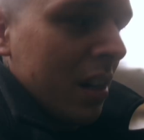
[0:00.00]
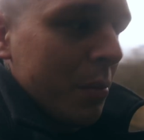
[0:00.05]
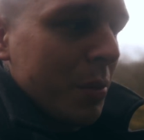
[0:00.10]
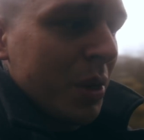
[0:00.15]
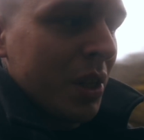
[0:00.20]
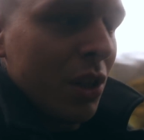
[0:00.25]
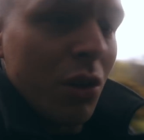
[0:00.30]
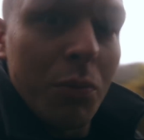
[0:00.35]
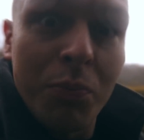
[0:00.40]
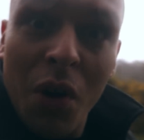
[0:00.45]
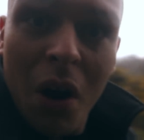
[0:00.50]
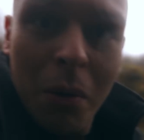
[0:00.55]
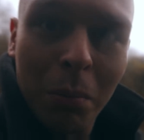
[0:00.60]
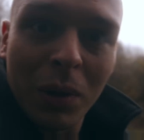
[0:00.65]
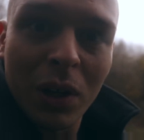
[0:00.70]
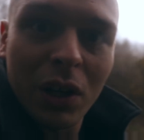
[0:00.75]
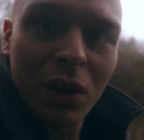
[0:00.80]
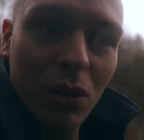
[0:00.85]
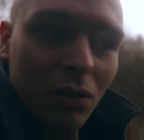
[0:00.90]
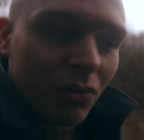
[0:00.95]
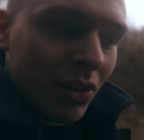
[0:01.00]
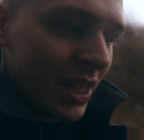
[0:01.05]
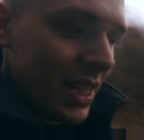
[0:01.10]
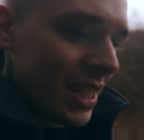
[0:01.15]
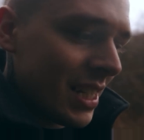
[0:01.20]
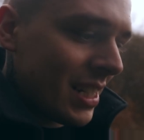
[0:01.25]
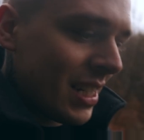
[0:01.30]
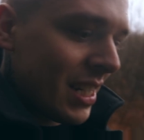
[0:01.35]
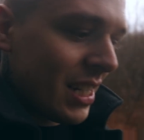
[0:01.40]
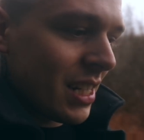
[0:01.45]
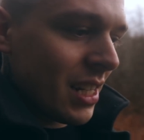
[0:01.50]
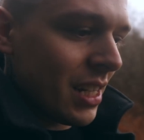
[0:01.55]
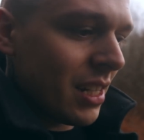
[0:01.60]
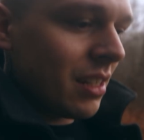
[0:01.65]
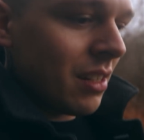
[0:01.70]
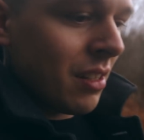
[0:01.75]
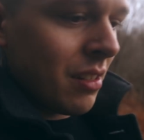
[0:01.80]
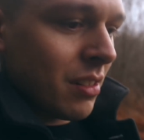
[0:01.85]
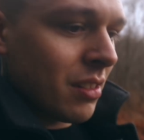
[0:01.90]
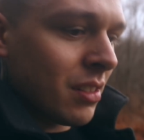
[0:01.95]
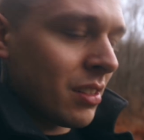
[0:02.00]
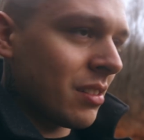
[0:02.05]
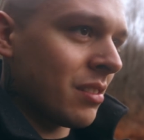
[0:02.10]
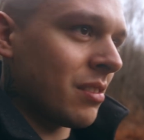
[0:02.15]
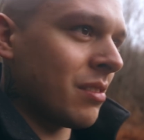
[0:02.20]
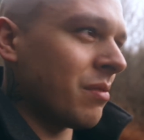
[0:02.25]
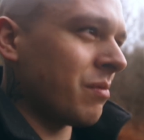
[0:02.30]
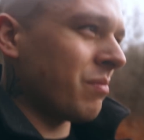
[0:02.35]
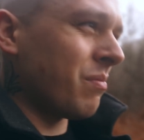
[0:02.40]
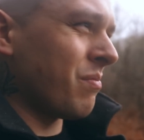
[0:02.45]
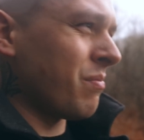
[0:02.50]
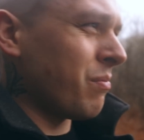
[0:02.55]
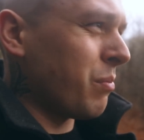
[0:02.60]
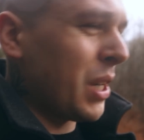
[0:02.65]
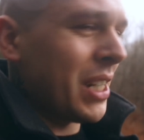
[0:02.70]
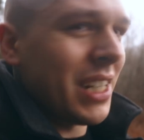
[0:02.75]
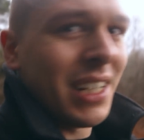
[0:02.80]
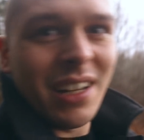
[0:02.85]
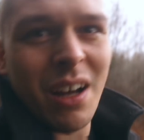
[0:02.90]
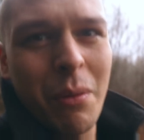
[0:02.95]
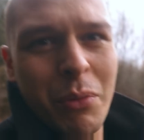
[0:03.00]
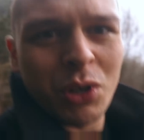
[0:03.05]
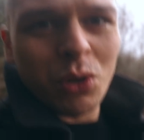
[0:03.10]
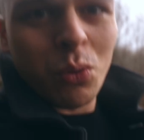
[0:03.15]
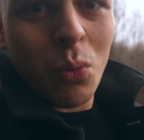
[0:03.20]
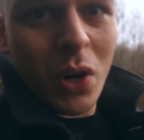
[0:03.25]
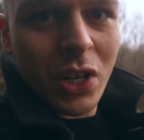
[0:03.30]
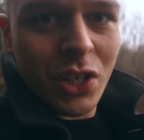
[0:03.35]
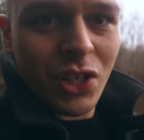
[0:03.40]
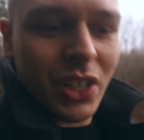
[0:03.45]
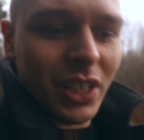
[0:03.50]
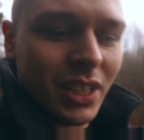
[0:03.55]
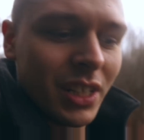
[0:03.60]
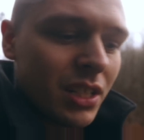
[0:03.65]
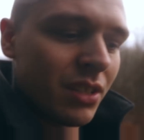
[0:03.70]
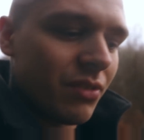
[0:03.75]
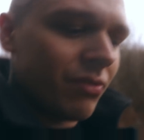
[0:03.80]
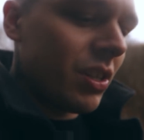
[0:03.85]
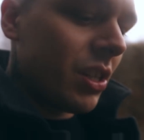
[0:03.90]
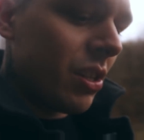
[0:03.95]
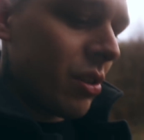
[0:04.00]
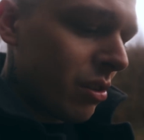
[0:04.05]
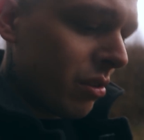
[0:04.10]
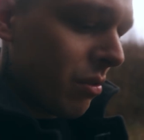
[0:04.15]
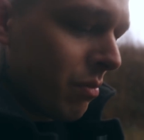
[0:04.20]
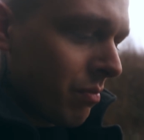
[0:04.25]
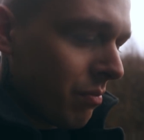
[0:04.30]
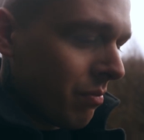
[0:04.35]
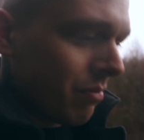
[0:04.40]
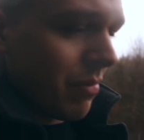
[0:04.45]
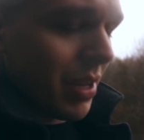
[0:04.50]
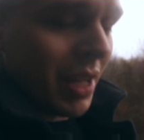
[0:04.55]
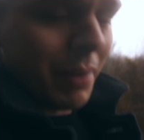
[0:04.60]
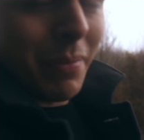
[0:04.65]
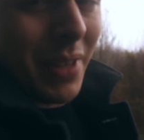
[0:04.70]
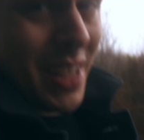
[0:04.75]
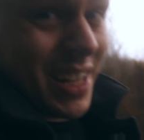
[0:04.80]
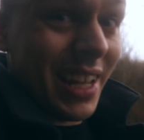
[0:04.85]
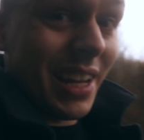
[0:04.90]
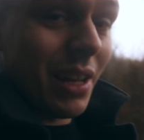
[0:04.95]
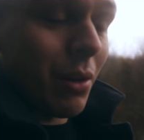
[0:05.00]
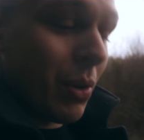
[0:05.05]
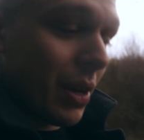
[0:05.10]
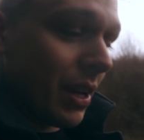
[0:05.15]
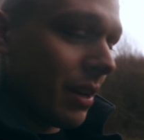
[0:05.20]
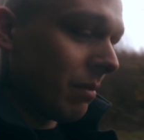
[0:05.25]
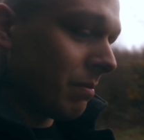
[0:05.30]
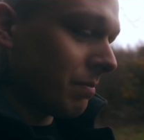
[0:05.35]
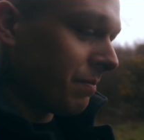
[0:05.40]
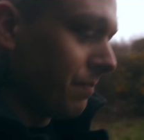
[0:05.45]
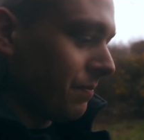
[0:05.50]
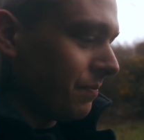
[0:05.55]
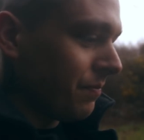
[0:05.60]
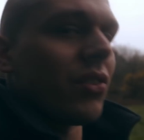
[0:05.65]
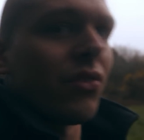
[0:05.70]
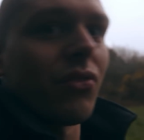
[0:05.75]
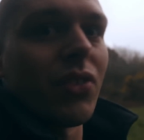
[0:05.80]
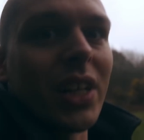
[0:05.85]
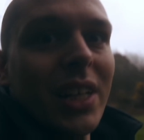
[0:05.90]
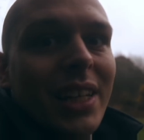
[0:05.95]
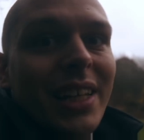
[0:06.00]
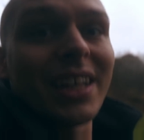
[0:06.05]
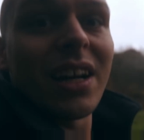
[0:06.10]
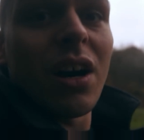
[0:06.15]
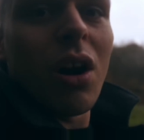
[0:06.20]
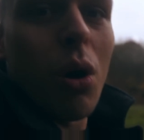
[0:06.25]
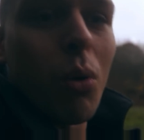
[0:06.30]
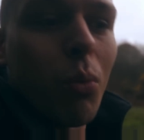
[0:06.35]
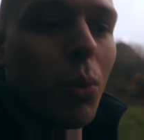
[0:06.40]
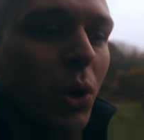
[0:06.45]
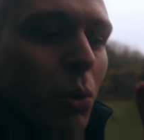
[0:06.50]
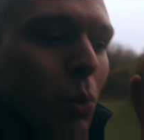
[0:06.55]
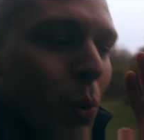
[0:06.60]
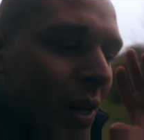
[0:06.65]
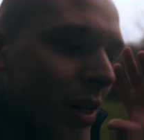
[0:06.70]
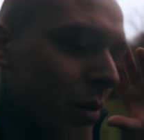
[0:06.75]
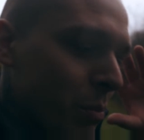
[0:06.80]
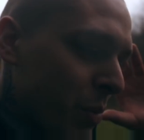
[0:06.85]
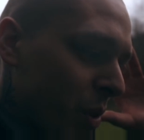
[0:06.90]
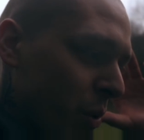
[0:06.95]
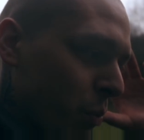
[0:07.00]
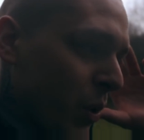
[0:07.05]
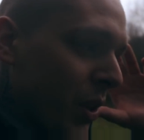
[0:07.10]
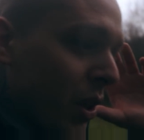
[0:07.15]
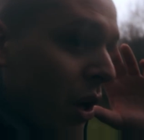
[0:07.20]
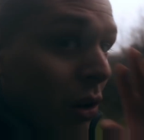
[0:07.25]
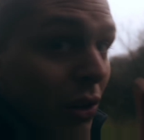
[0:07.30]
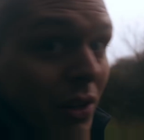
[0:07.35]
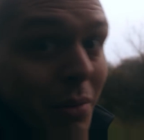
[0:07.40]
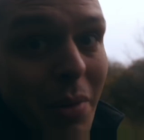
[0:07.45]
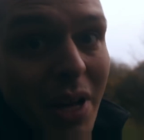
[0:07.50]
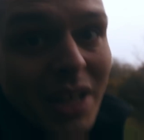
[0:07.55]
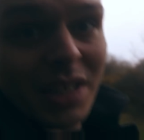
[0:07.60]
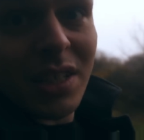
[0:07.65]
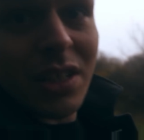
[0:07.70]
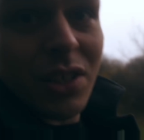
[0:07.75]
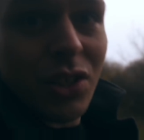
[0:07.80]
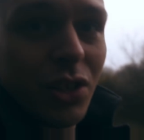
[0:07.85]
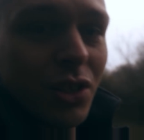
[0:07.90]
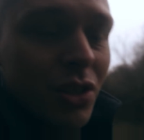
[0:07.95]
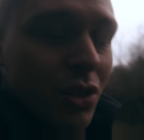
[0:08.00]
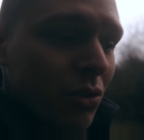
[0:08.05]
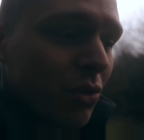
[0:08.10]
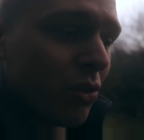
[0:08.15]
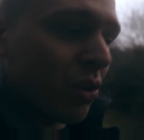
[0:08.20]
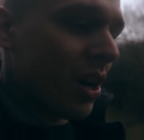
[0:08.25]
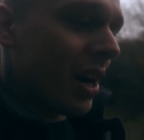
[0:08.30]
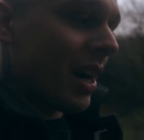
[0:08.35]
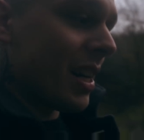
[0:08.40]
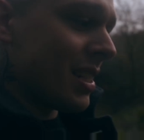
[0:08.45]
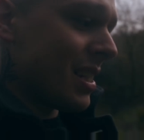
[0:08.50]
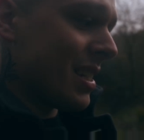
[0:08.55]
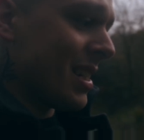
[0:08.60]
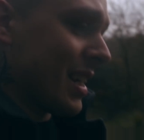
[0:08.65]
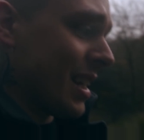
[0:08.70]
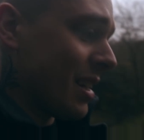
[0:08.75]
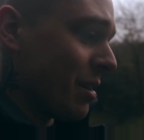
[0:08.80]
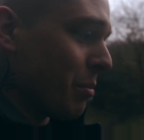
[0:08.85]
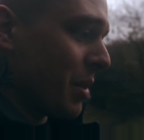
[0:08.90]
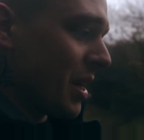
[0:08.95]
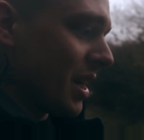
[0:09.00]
I mean you probably already seen it by the time you're watching this video but anyway really overwhelmed with all the messages you guys send